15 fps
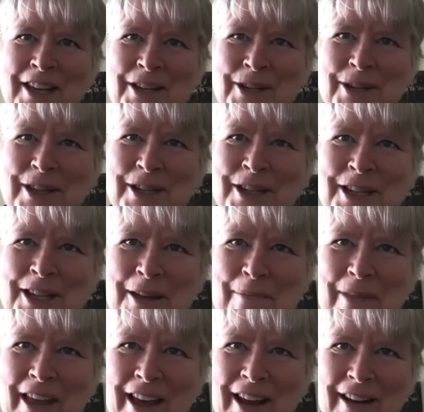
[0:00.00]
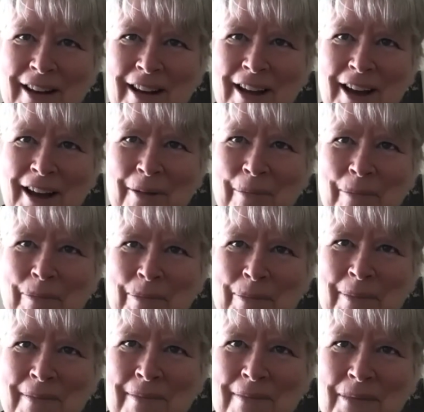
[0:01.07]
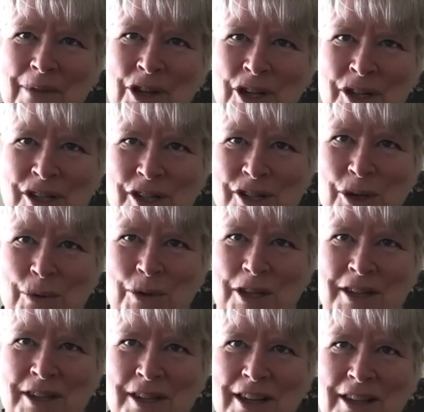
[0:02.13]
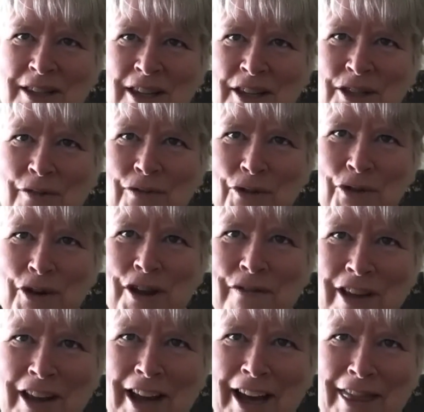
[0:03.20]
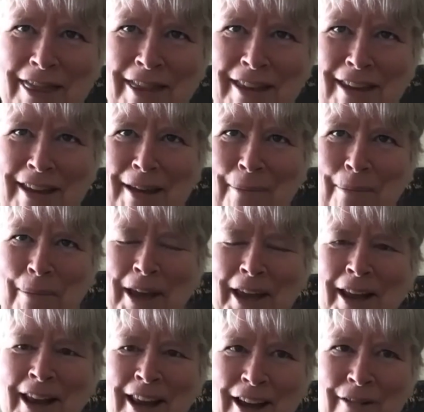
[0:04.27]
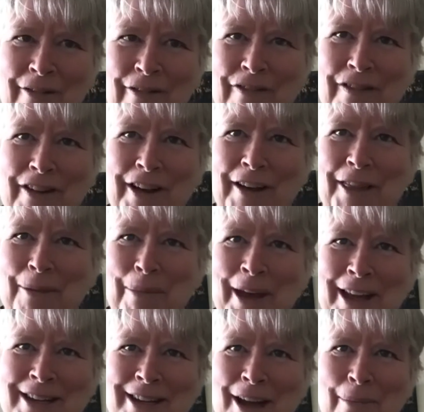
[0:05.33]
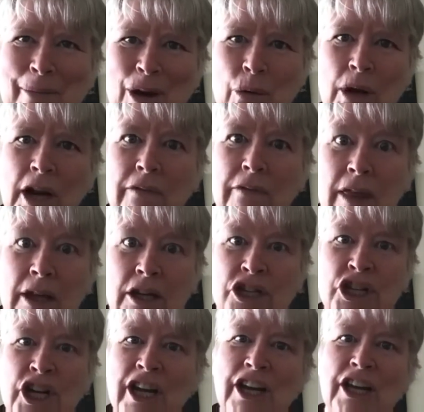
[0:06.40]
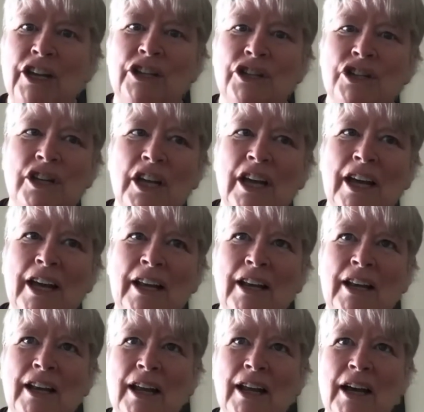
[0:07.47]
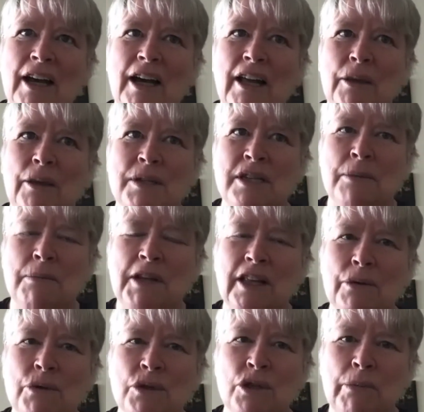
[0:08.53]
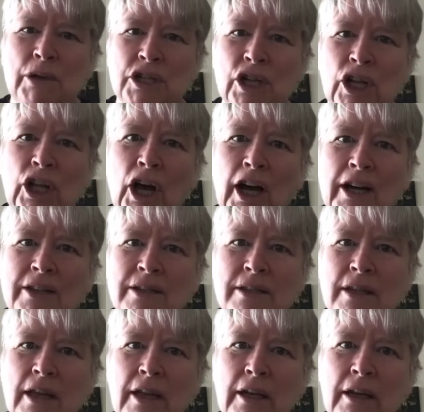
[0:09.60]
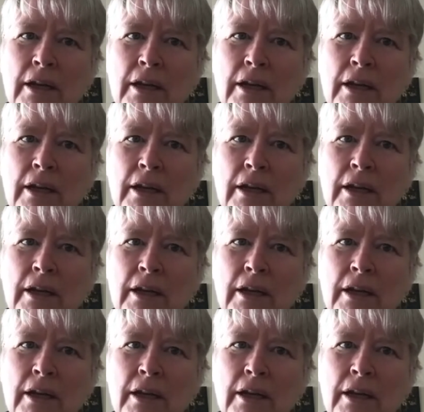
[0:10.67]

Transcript: to the team that just as there was a sense of grieving at the beginning of the pandemic, when everything changed and there seemed like there was so much loss and